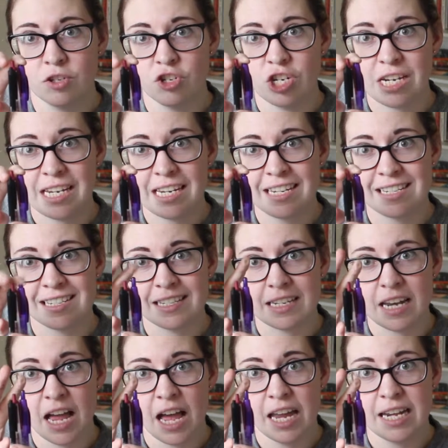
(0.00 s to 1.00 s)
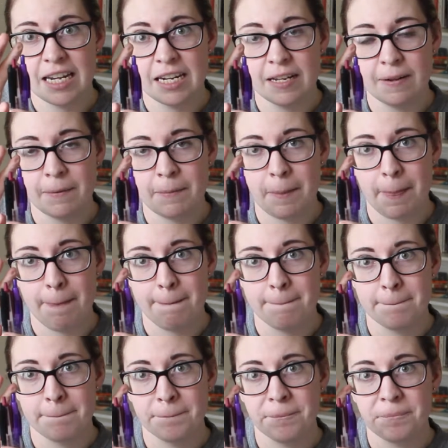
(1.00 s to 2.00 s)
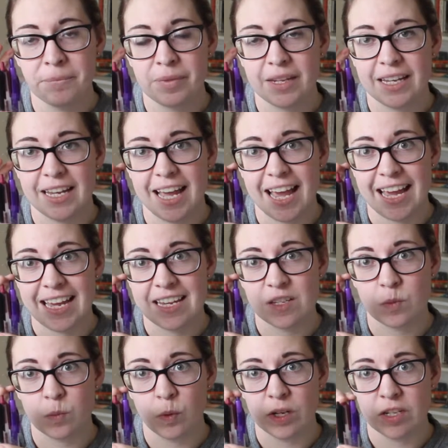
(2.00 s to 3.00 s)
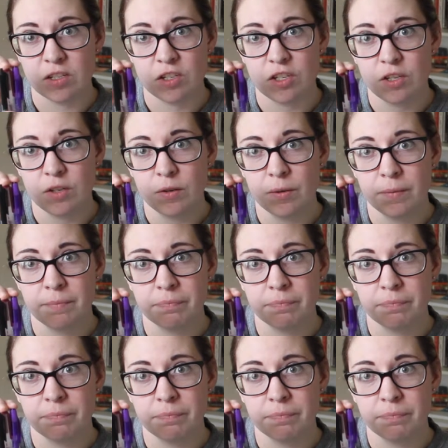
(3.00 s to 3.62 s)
G is none. A is 1 and 2.